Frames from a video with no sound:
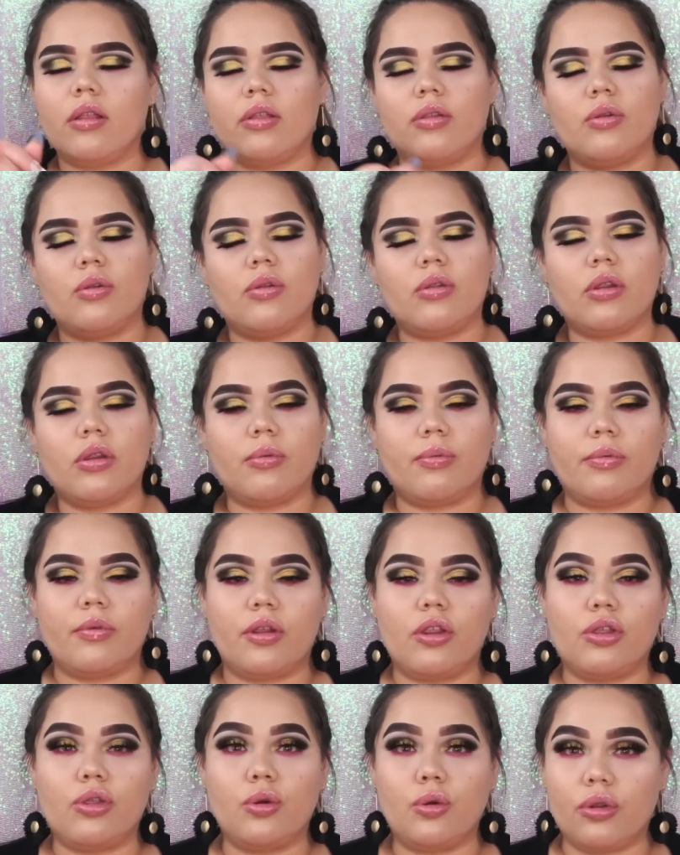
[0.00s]
Do
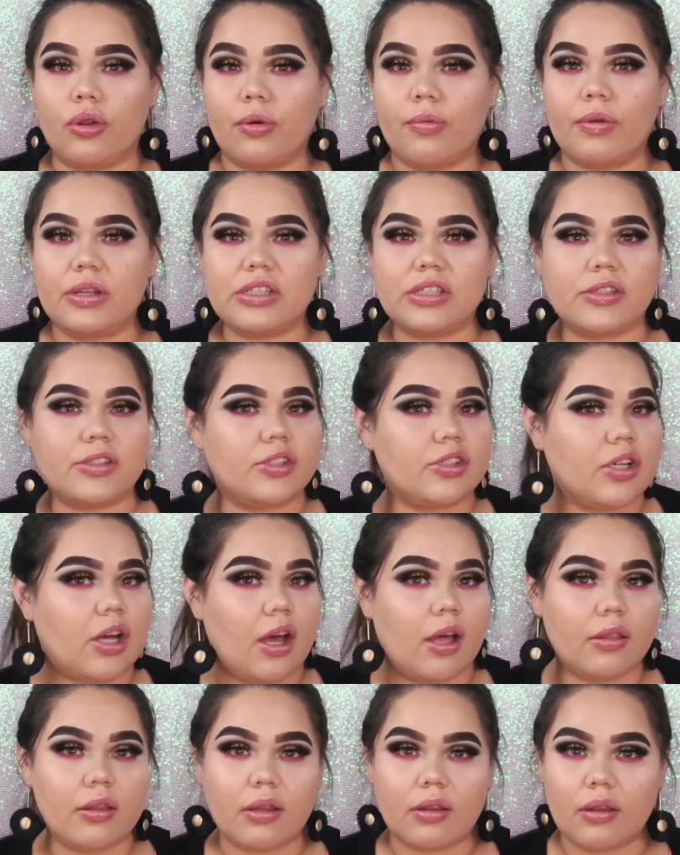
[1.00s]
the research
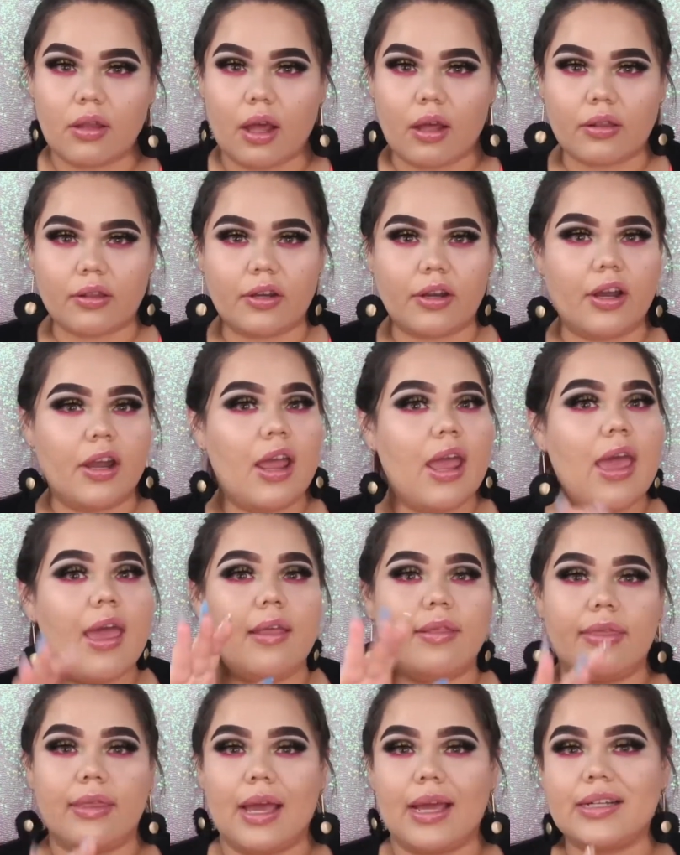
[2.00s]
on the doctor,
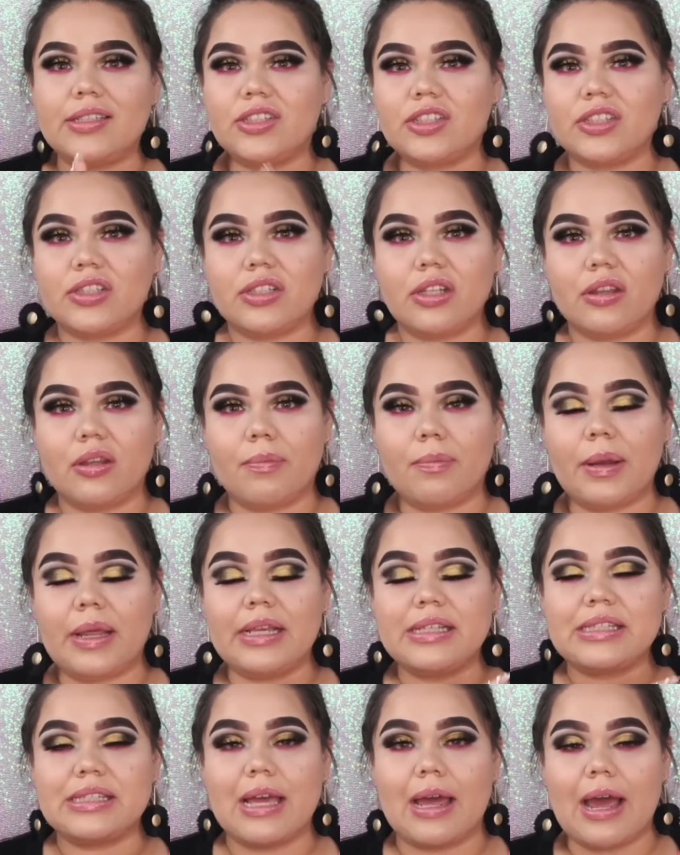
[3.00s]
not just on the
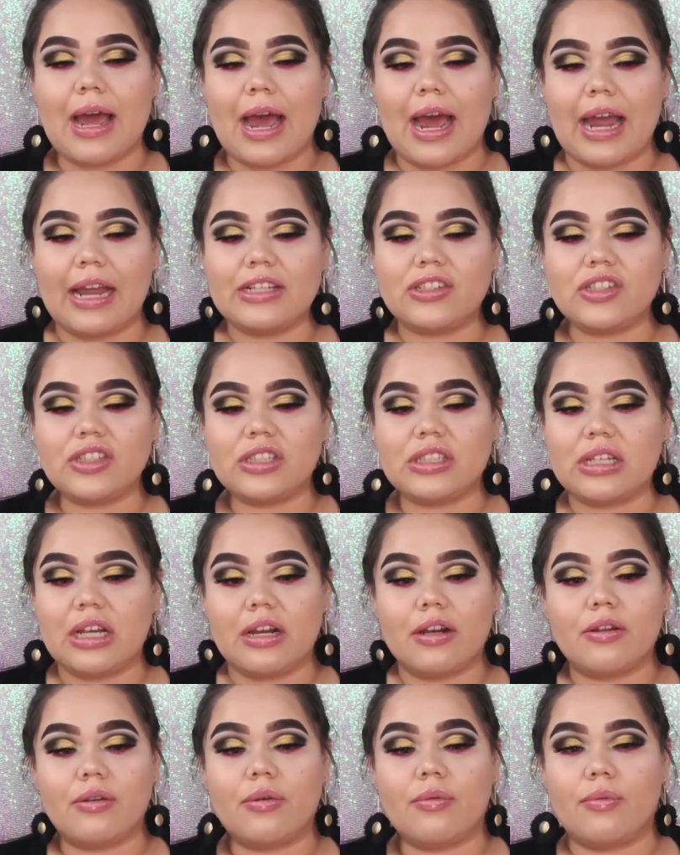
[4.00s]
place. I just
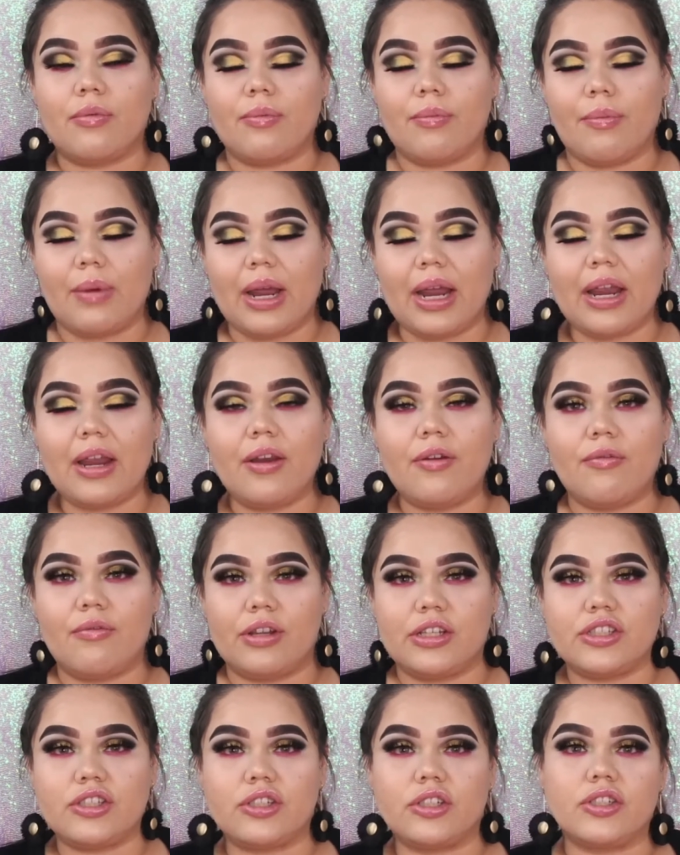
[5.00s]
did my
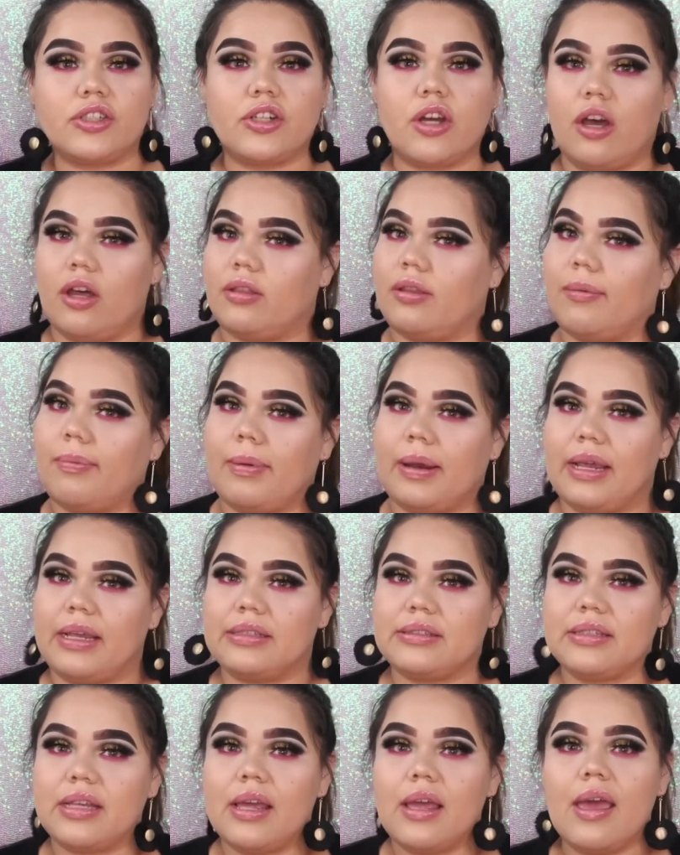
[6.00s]
research on the
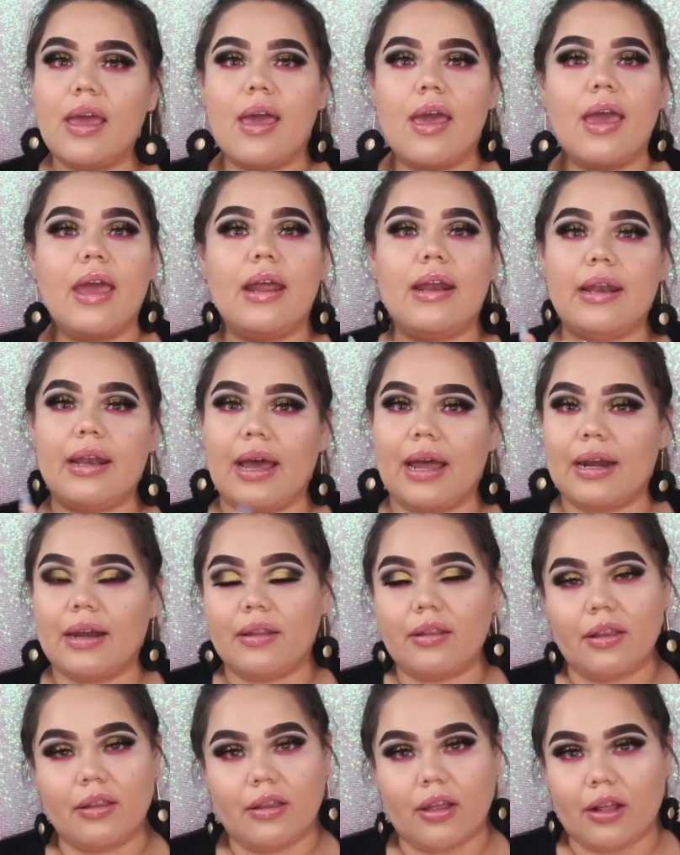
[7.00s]
place, not
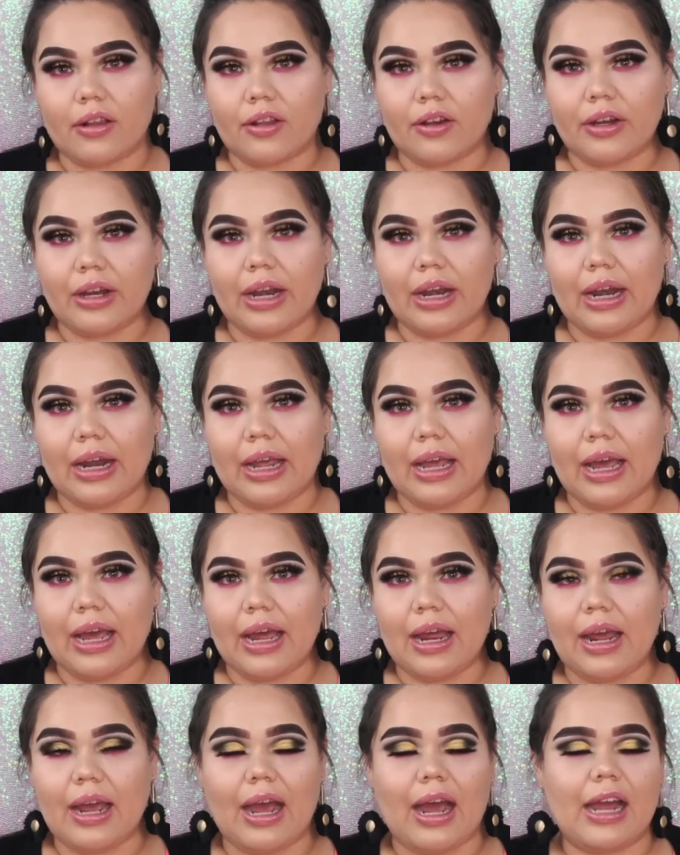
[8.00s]
on the doctor that I
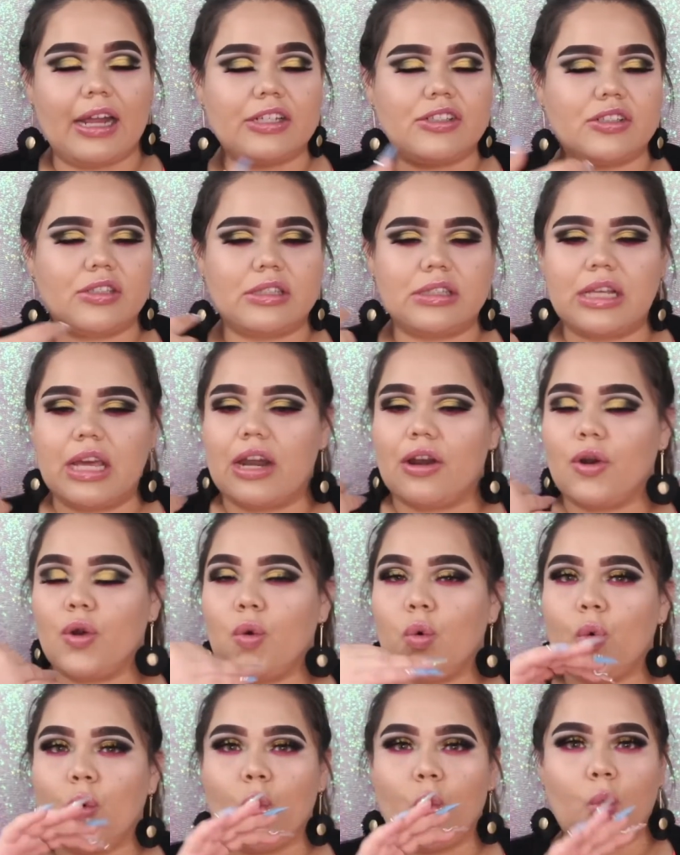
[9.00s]
got. I just said
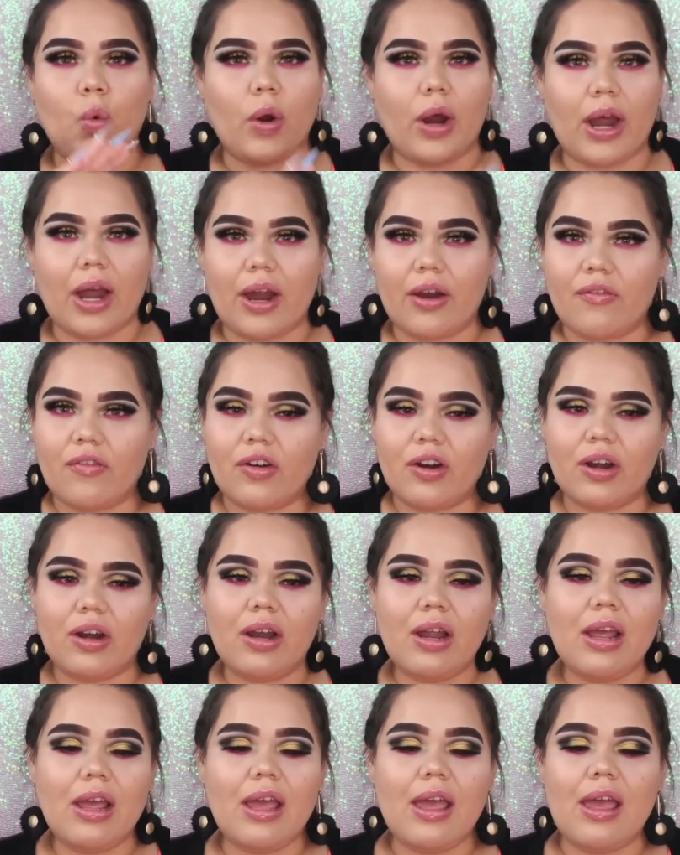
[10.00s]

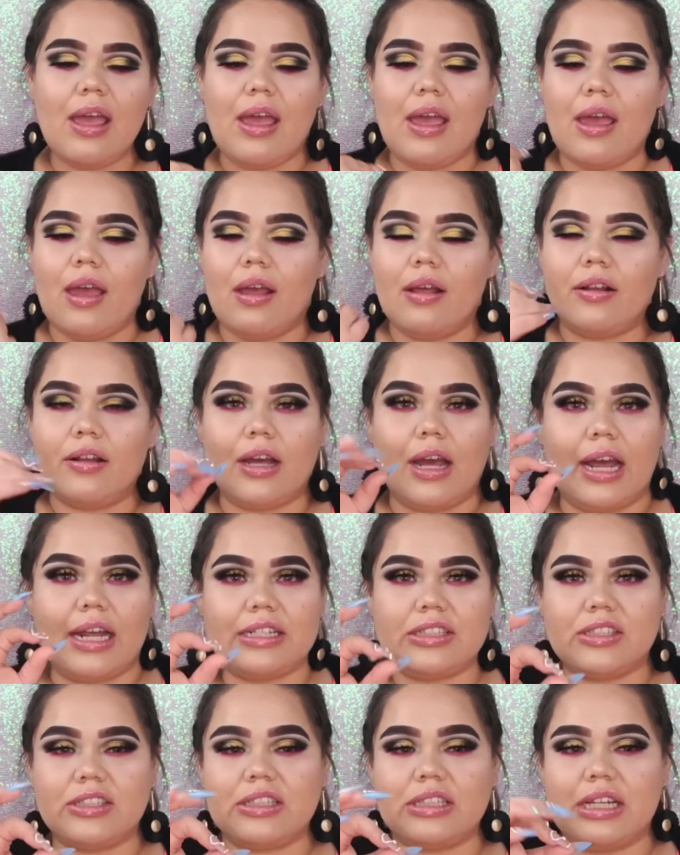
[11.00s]
whoever,
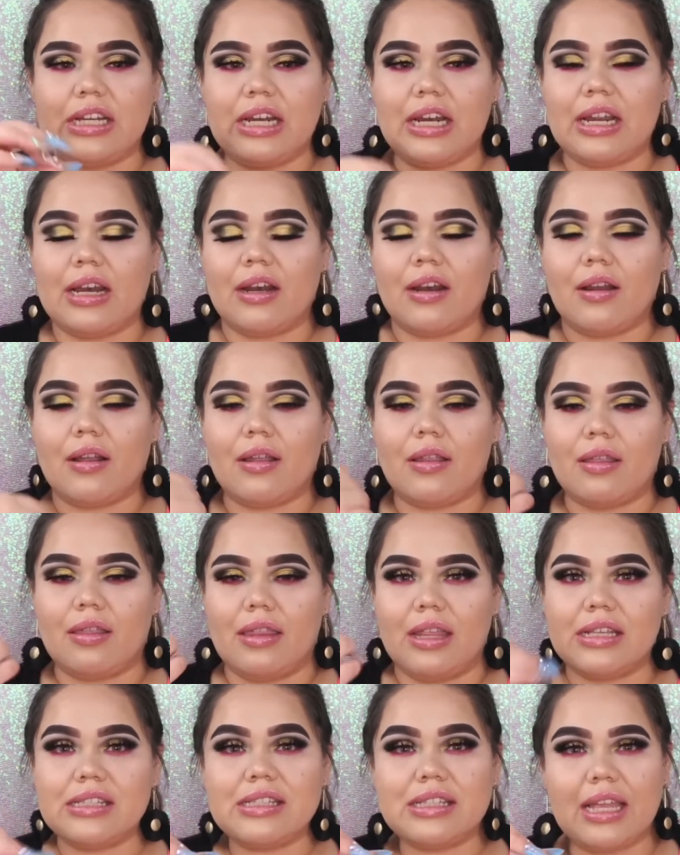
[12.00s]
I just needed
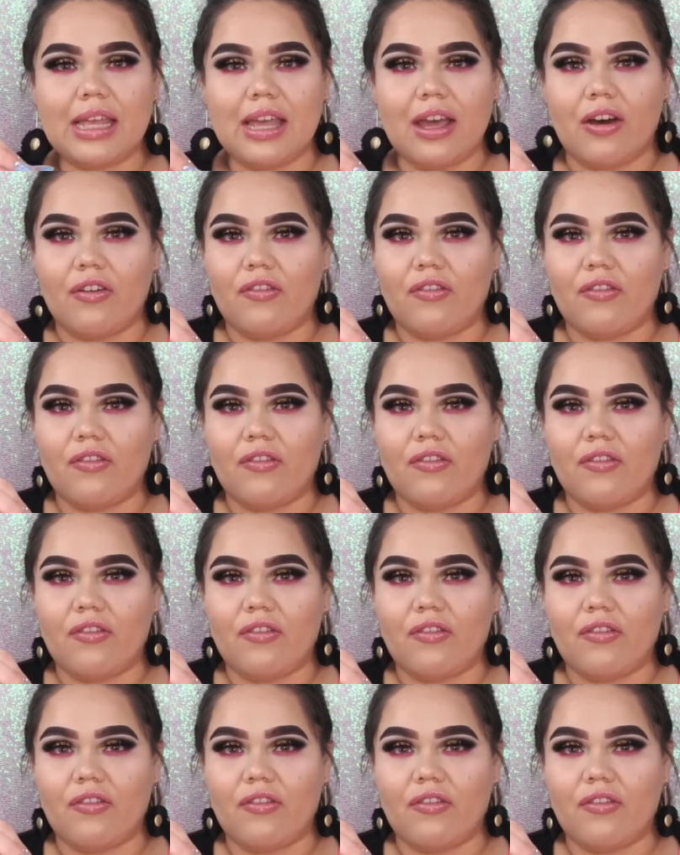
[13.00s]
this day